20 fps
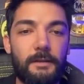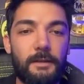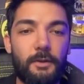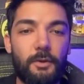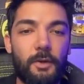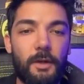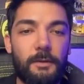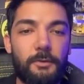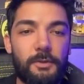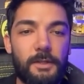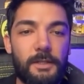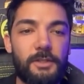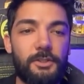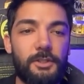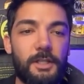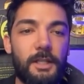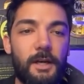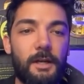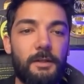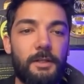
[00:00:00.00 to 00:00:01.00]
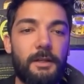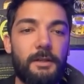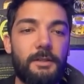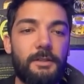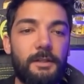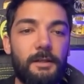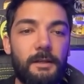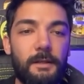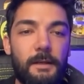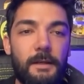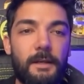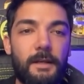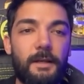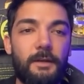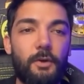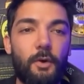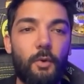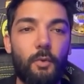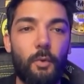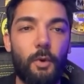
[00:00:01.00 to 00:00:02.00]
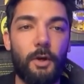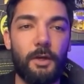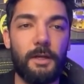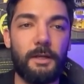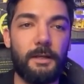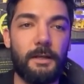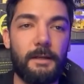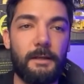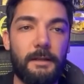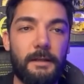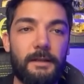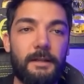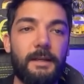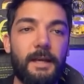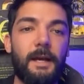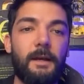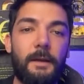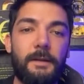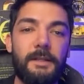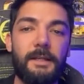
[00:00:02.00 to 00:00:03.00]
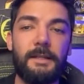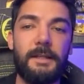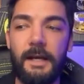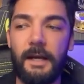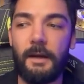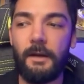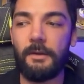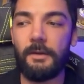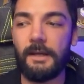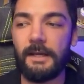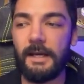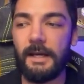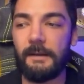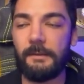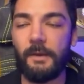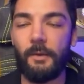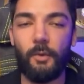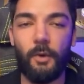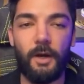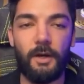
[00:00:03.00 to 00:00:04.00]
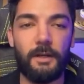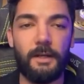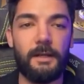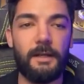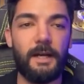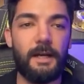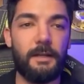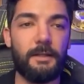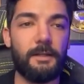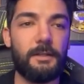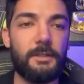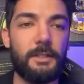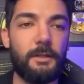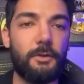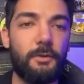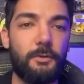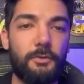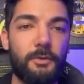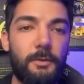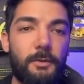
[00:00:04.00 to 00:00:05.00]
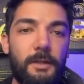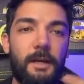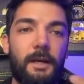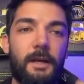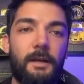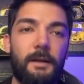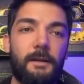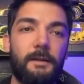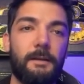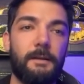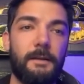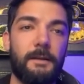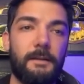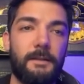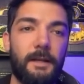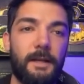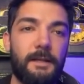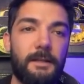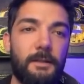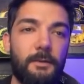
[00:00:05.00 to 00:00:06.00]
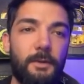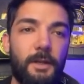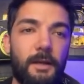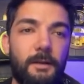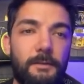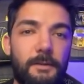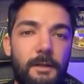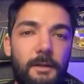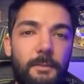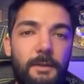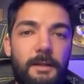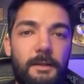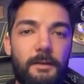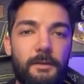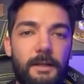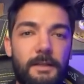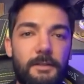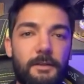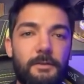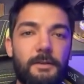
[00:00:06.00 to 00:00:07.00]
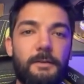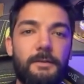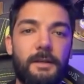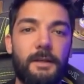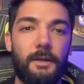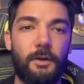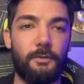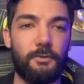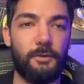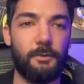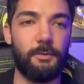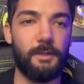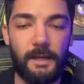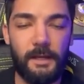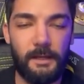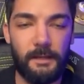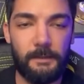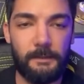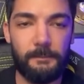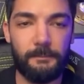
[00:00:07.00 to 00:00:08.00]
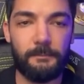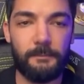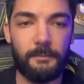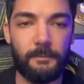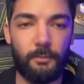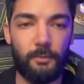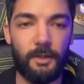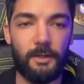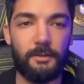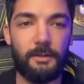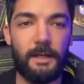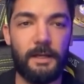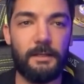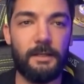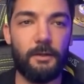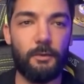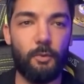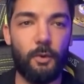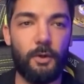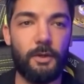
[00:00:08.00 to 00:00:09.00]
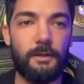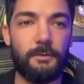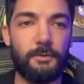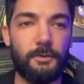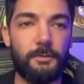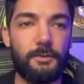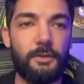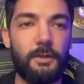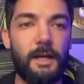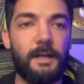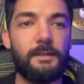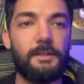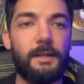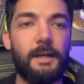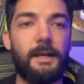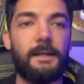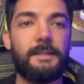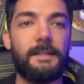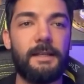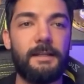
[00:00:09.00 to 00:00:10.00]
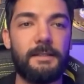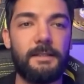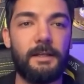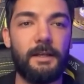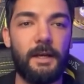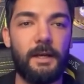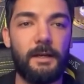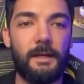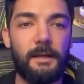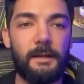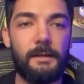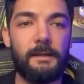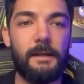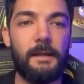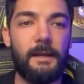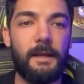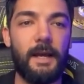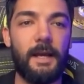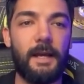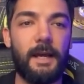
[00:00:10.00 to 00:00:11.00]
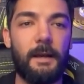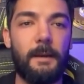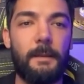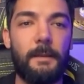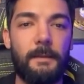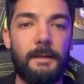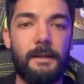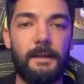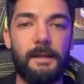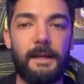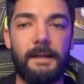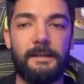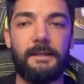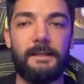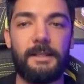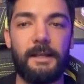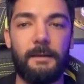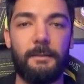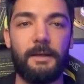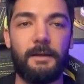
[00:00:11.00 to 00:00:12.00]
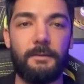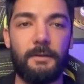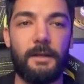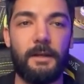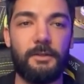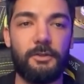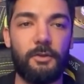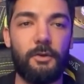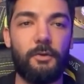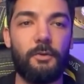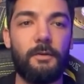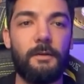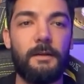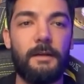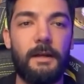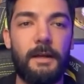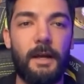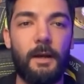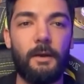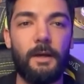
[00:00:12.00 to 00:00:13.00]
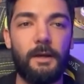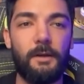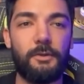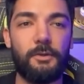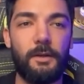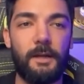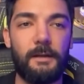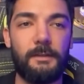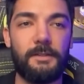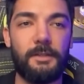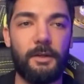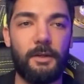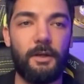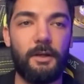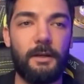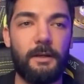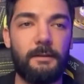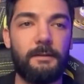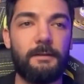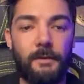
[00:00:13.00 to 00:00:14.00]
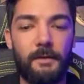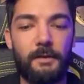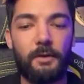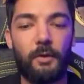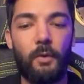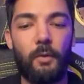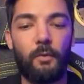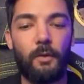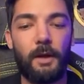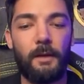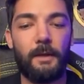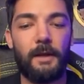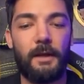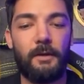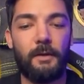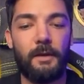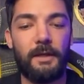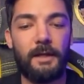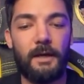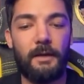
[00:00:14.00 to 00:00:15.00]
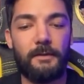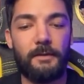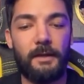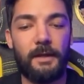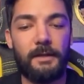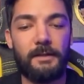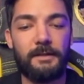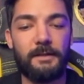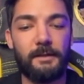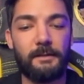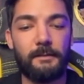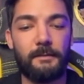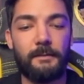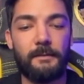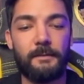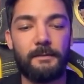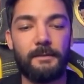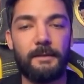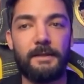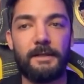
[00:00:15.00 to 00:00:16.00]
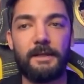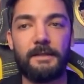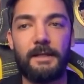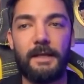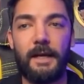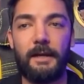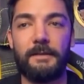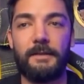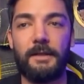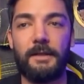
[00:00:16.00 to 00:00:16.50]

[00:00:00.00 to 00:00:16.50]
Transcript: You have reached the onions in your wallet. Now, since I already have a wallet, I continue from there. Friends, we are filming the rest of the video from there. We created a wallet from scratch and sent Solana. I am at the same level as you. Now I also have Solana. So what am I doing now, friends? Since I have